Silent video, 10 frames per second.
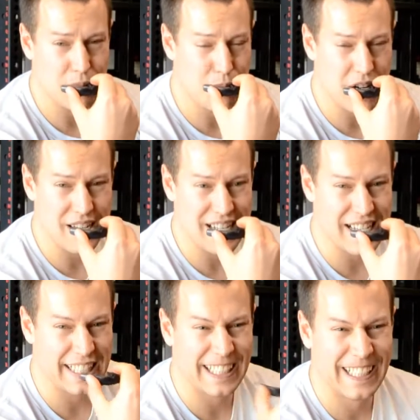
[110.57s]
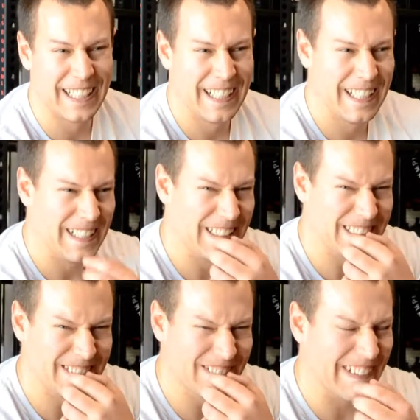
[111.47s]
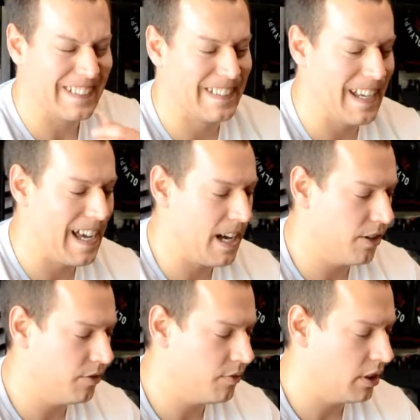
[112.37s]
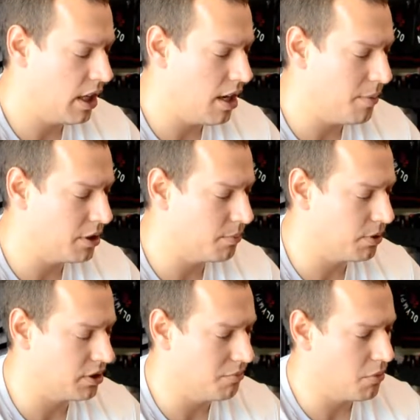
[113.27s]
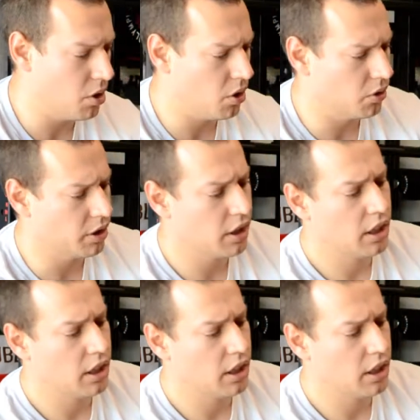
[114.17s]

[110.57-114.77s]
put it in, you light down. It's supposed to mold.